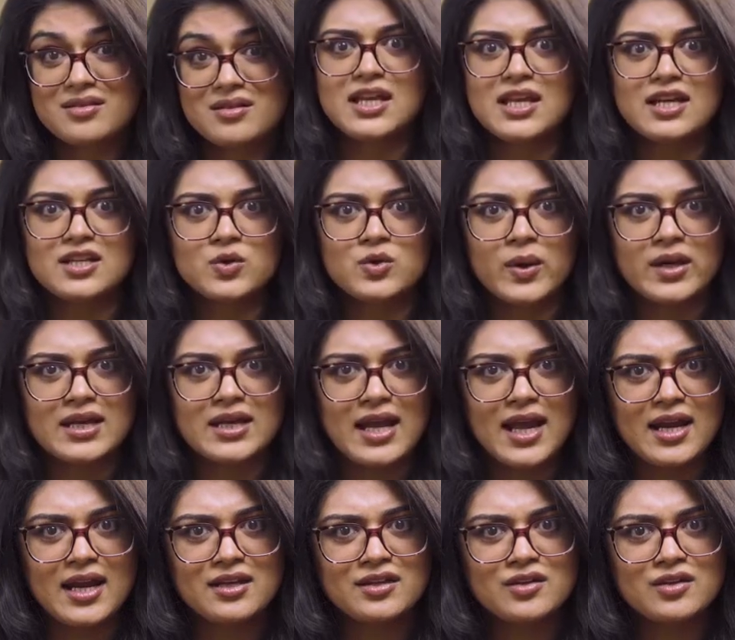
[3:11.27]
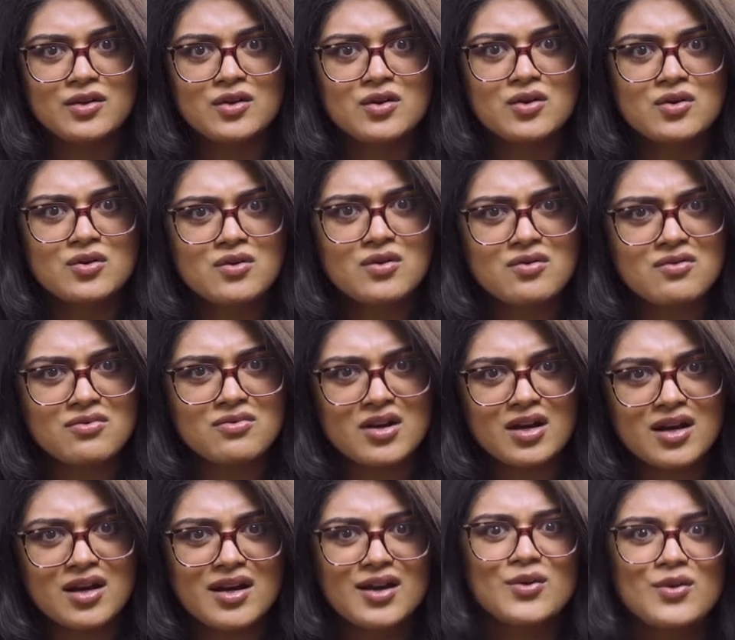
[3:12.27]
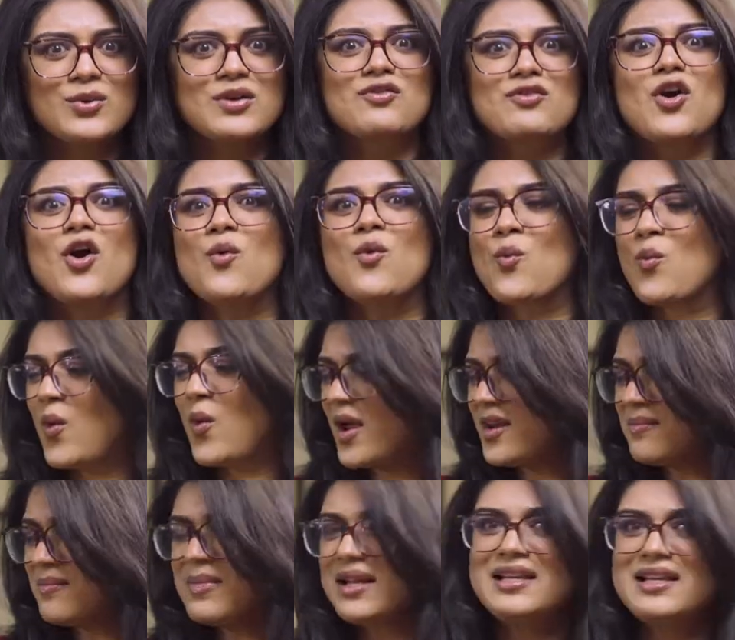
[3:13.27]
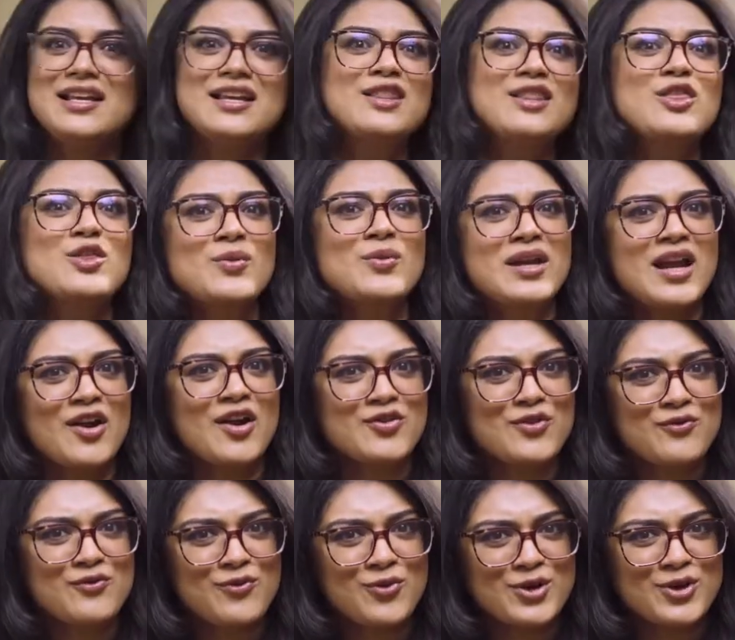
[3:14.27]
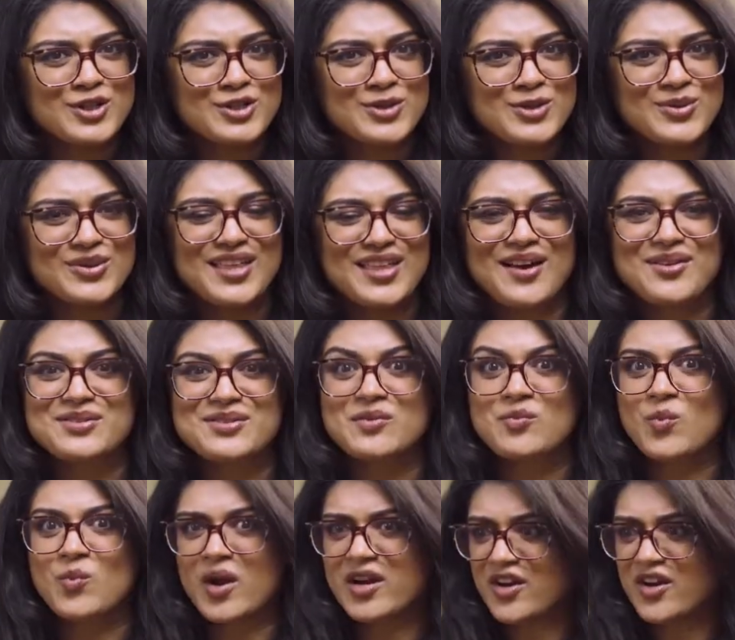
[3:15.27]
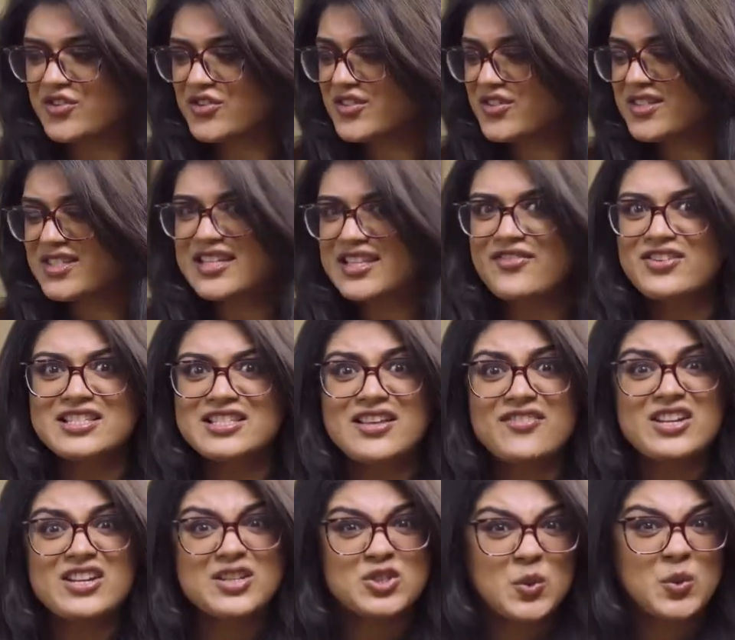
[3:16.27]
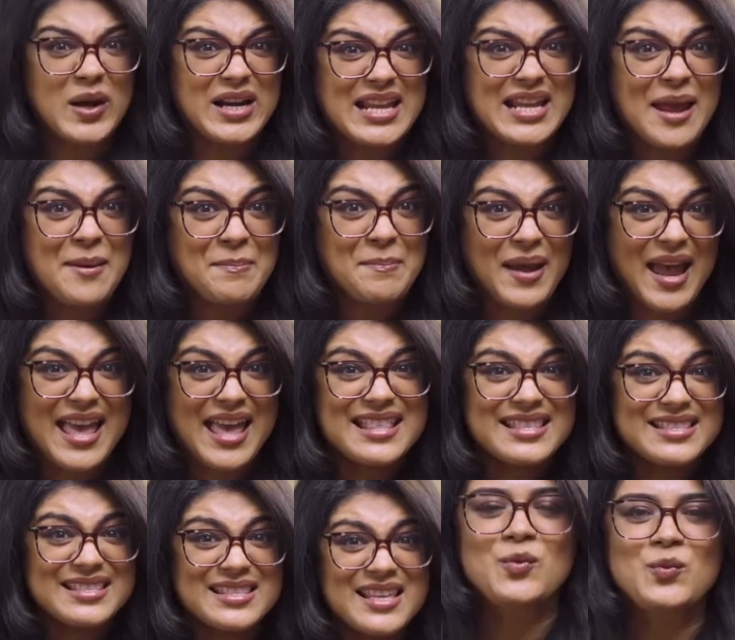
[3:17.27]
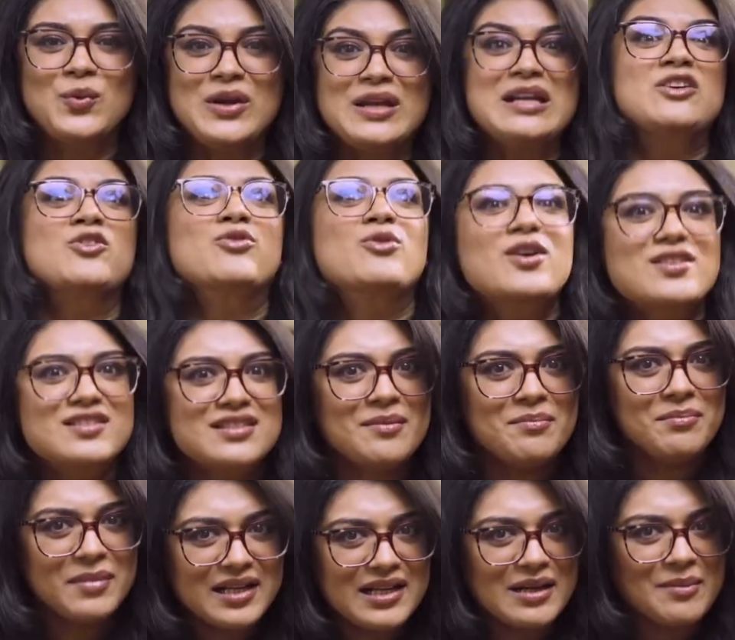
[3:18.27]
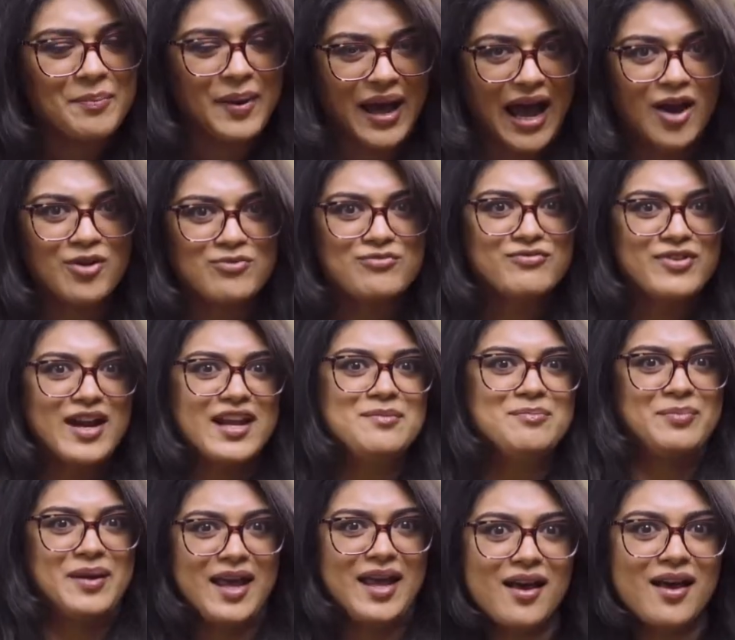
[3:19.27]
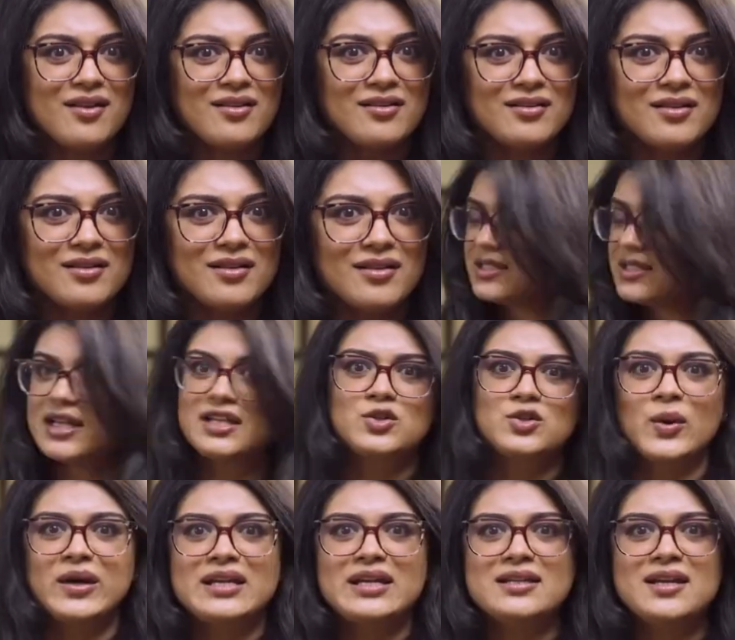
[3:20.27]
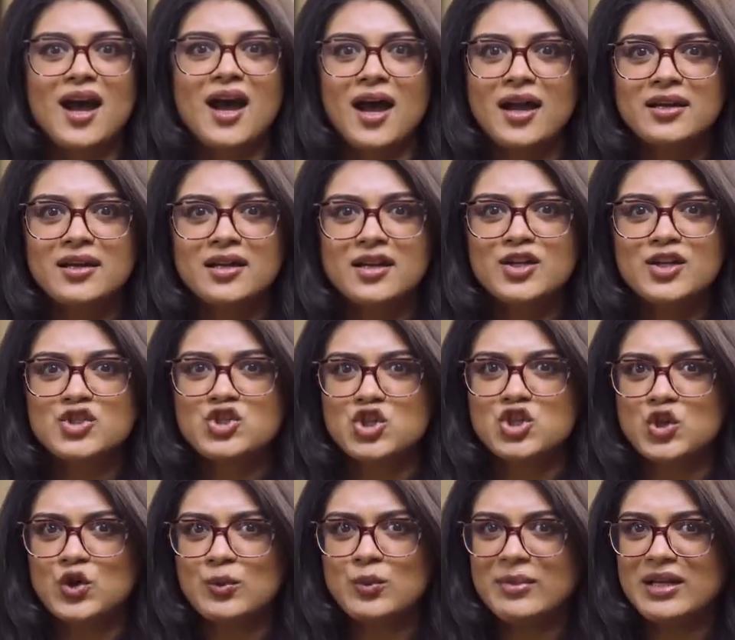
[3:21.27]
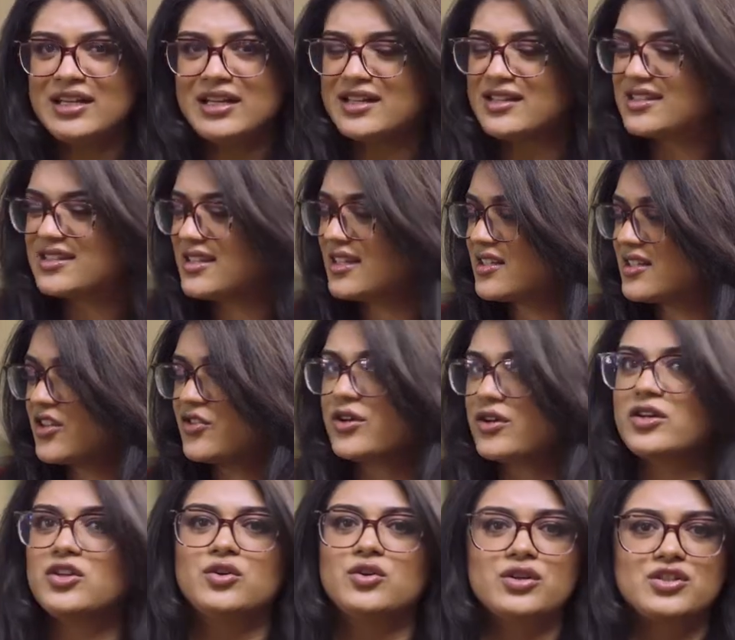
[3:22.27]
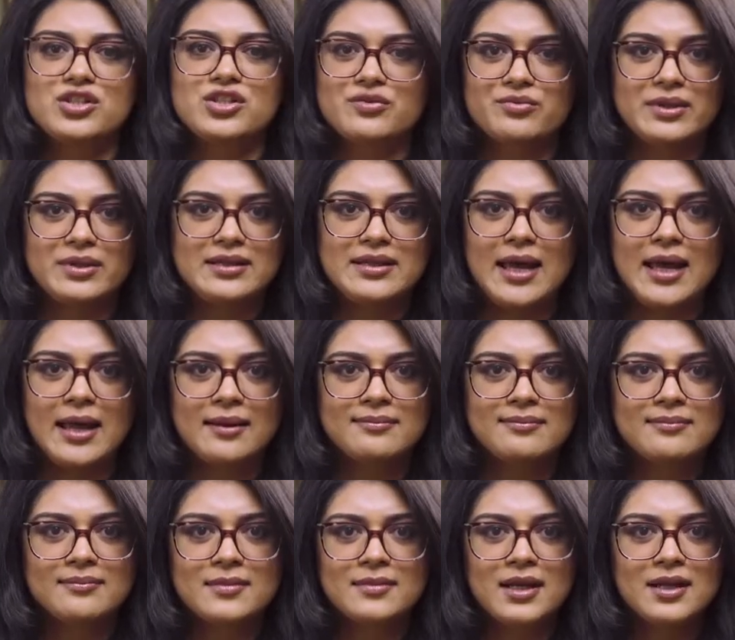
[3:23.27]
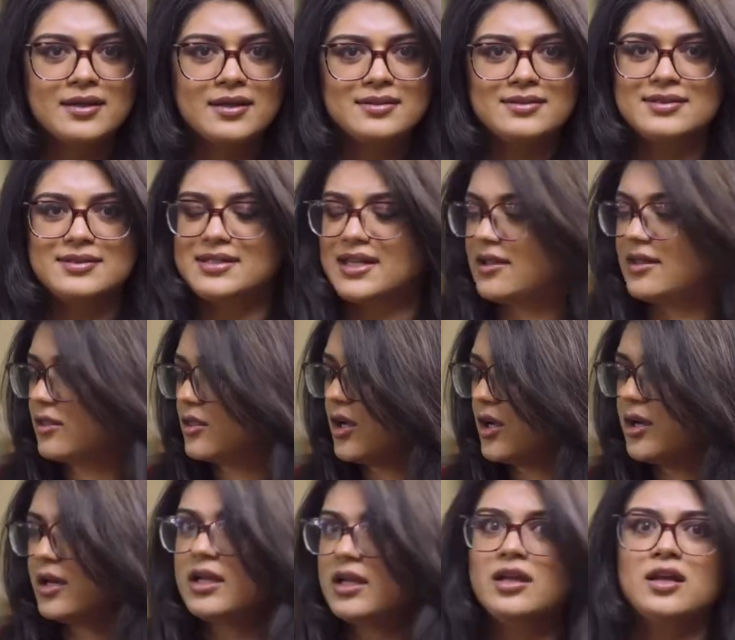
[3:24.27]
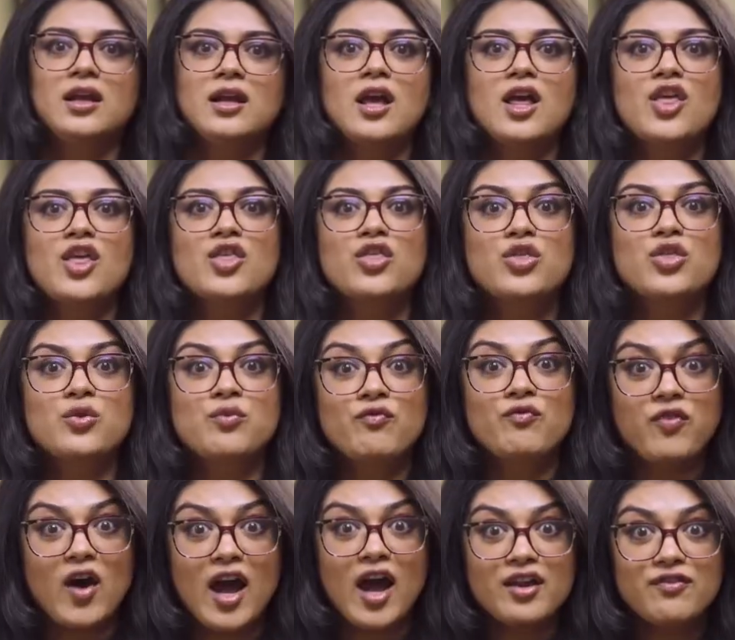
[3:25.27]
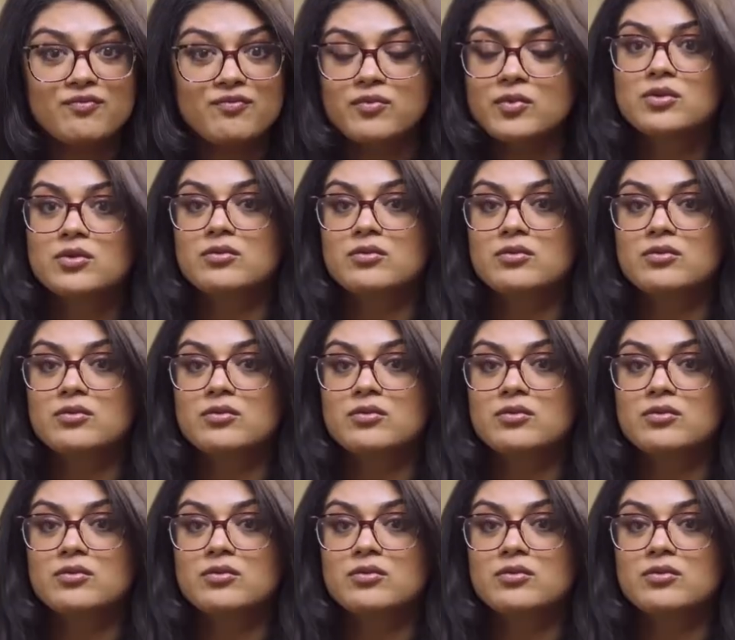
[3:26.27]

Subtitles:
Day 28, ooh, we've got £1,342,177.28. We crossed the £1 million red pill. Day 29, £2,600,000, you could just read that. Day 30, read